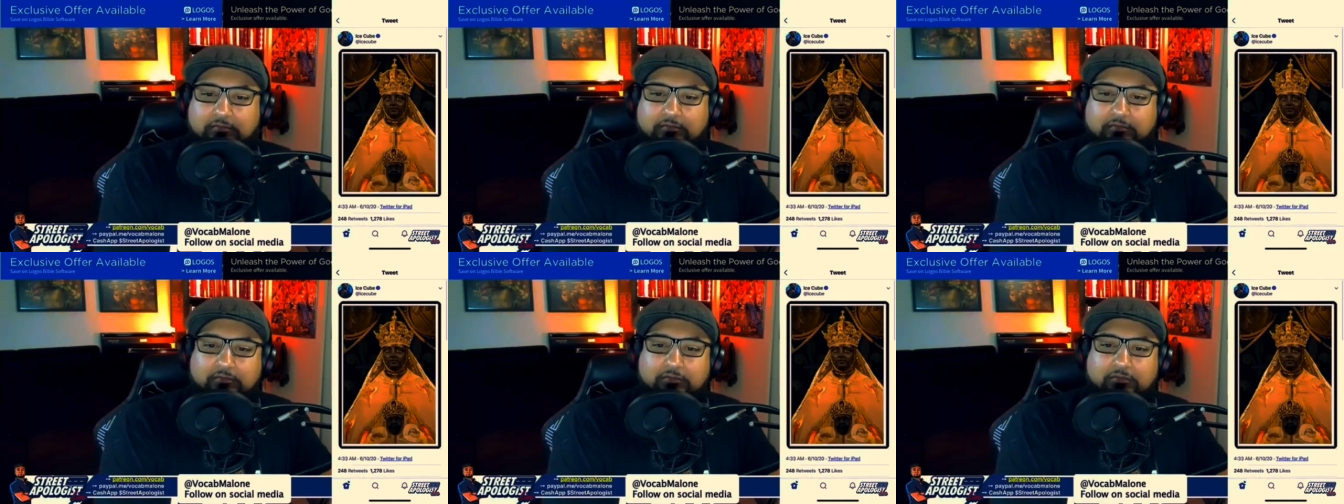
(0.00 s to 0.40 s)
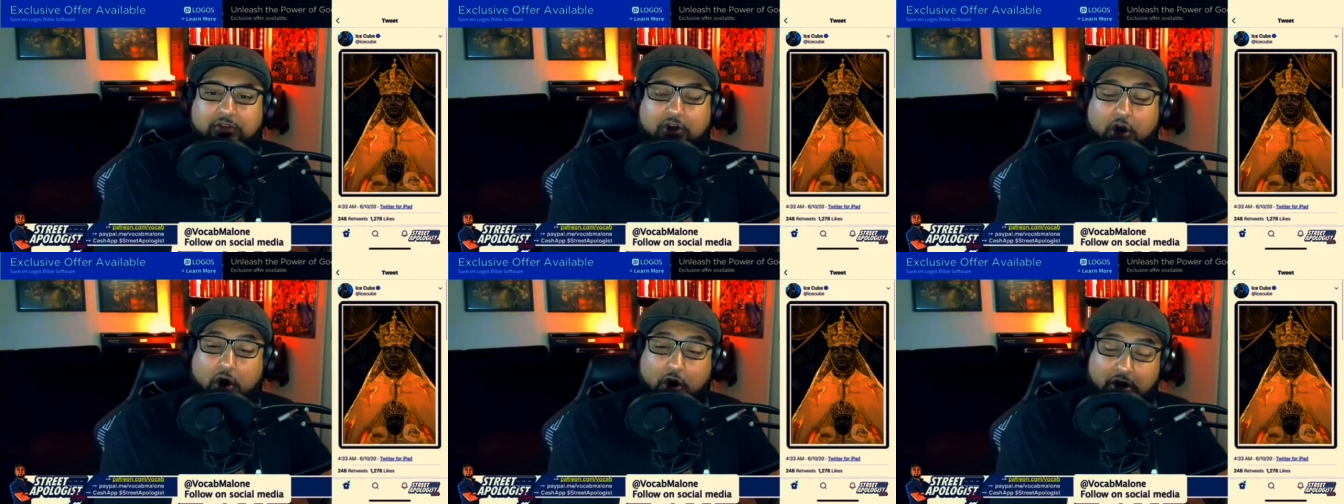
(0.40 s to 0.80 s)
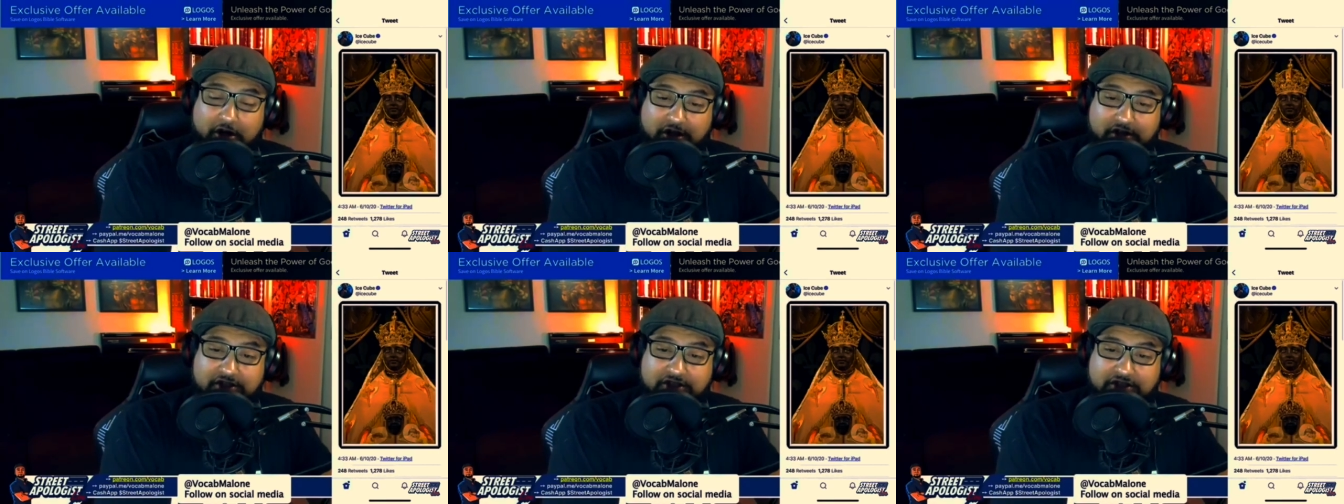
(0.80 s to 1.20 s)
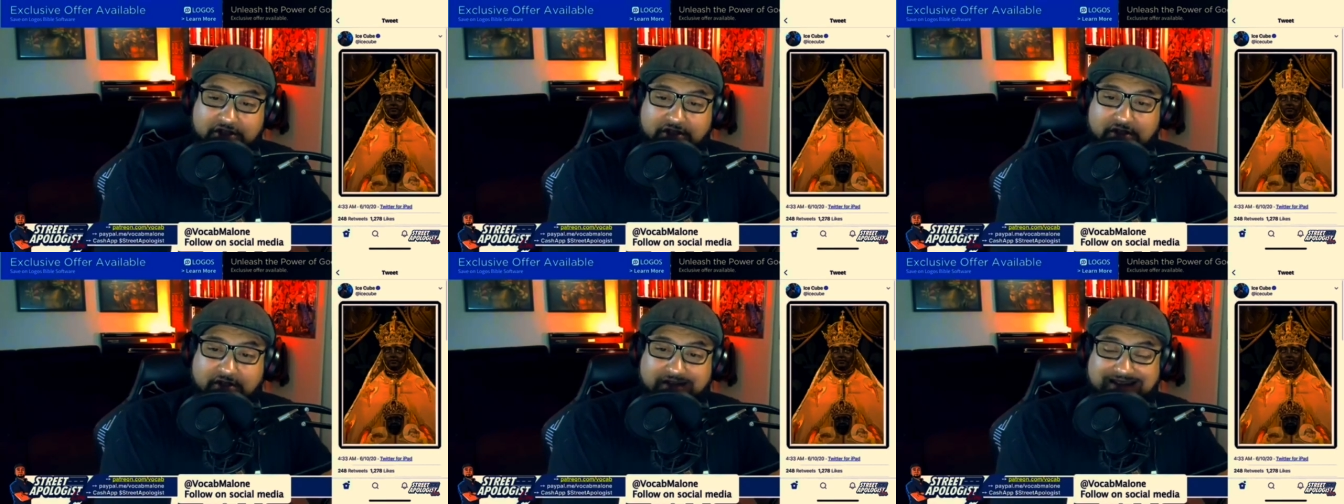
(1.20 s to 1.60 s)
the artist
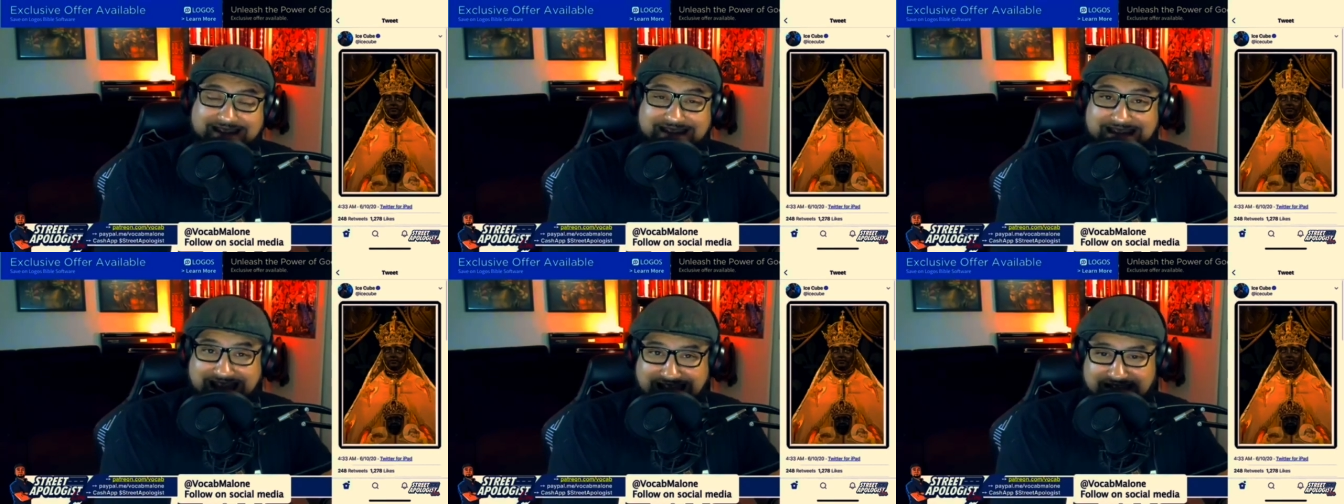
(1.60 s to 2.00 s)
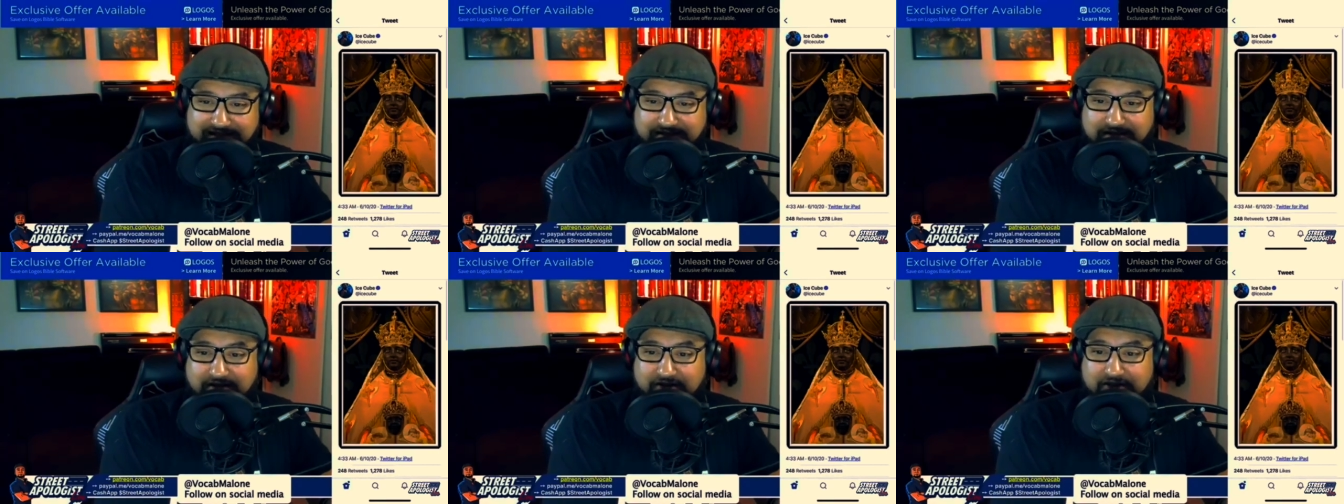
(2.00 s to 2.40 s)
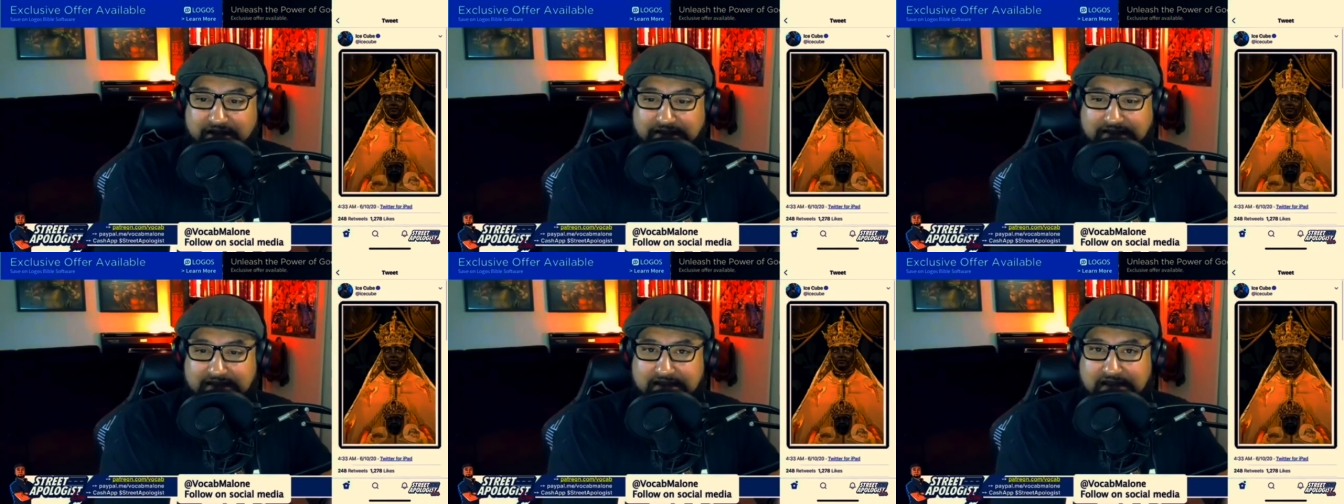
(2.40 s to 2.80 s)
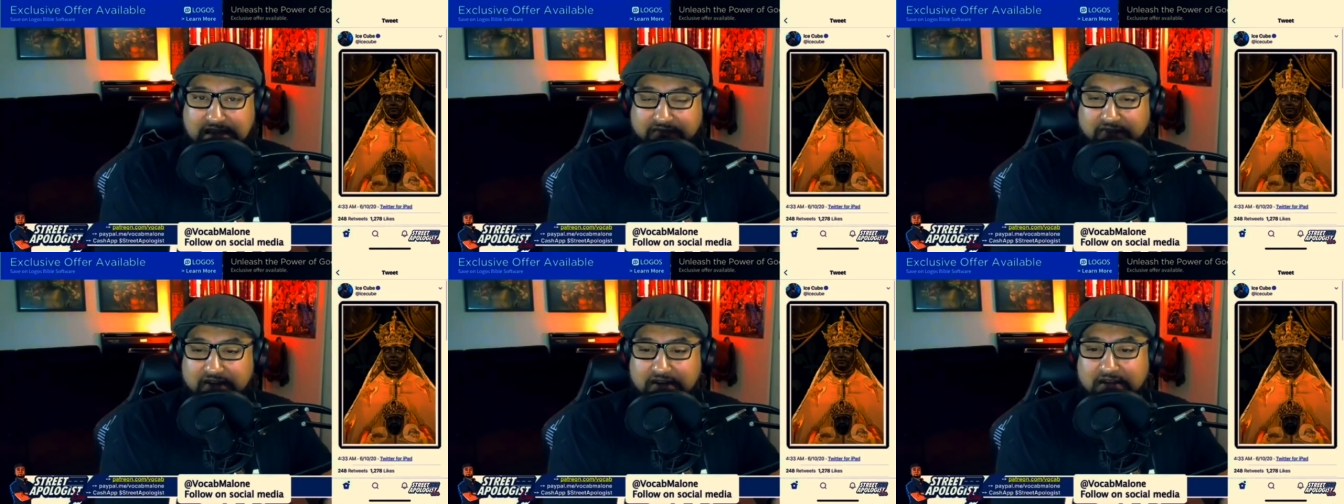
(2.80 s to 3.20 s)
guessed that the
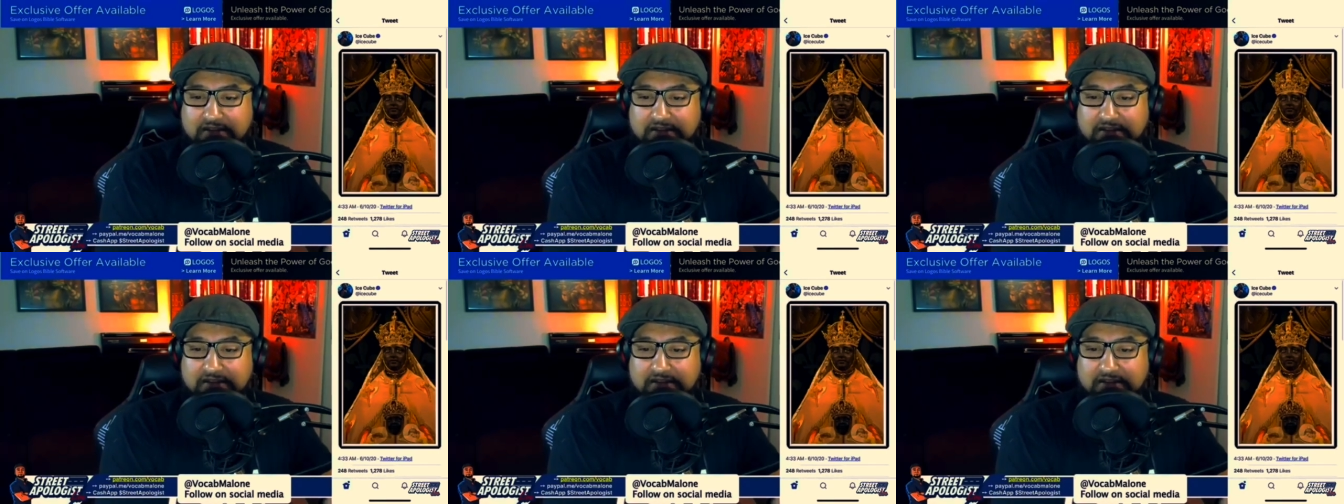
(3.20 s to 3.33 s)
given